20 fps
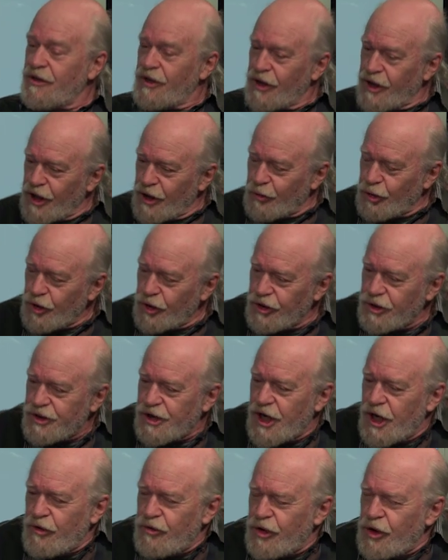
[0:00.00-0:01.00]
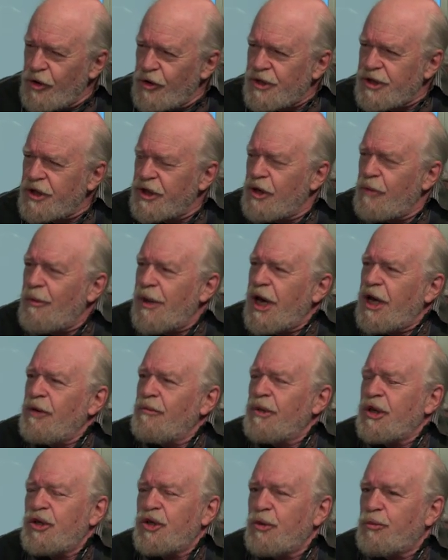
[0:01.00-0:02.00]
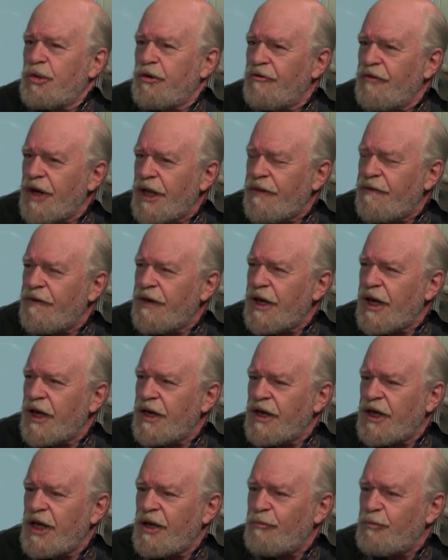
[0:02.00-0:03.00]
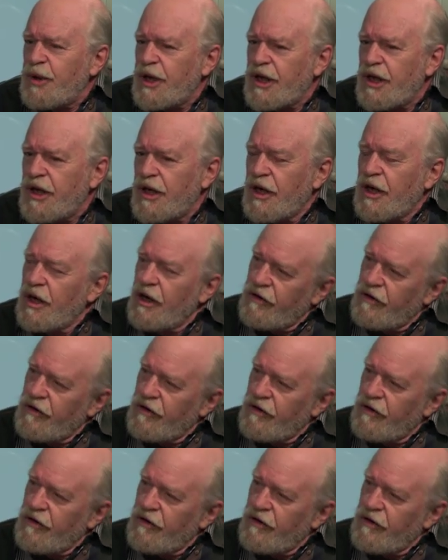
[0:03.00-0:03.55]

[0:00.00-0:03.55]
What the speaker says: The Liberals introduced an amendment to prevent the NDP